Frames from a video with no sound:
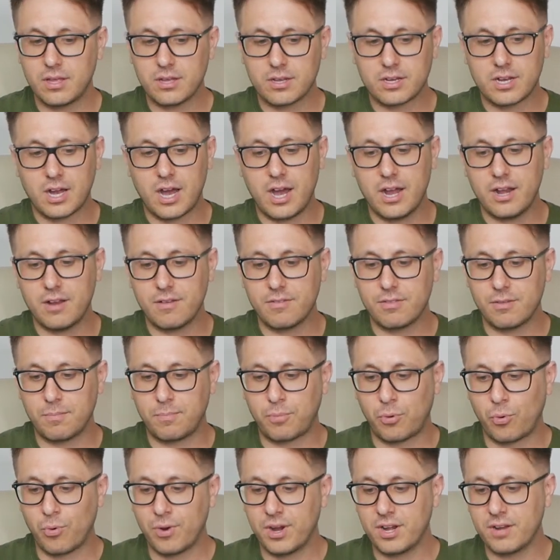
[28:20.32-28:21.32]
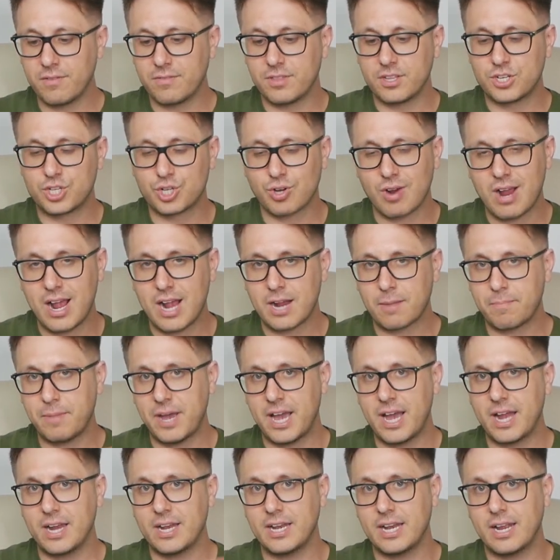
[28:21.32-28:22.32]
kind of the point of the
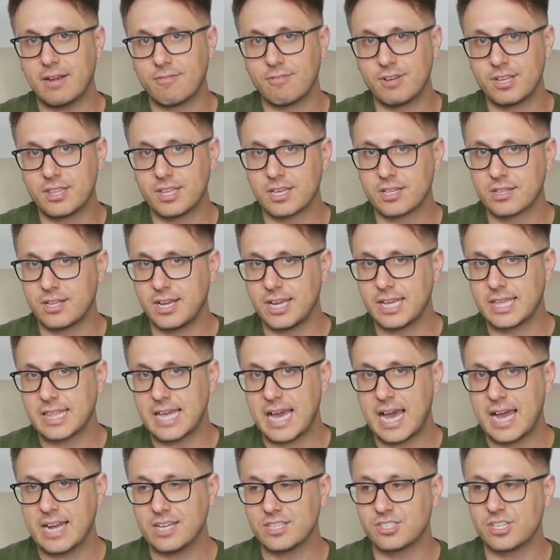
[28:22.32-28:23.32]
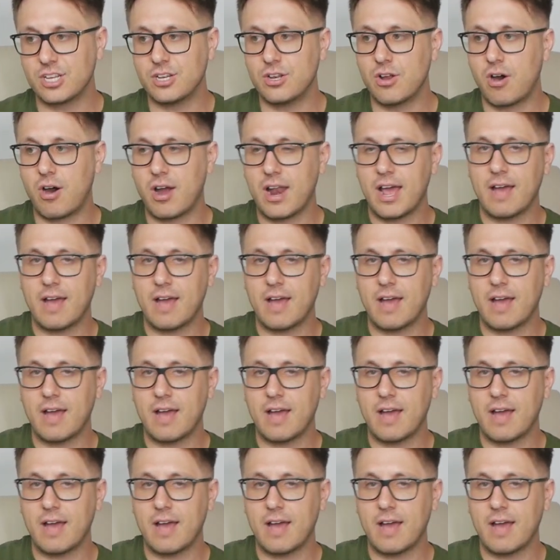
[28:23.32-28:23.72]
trackpad and everything like that is to not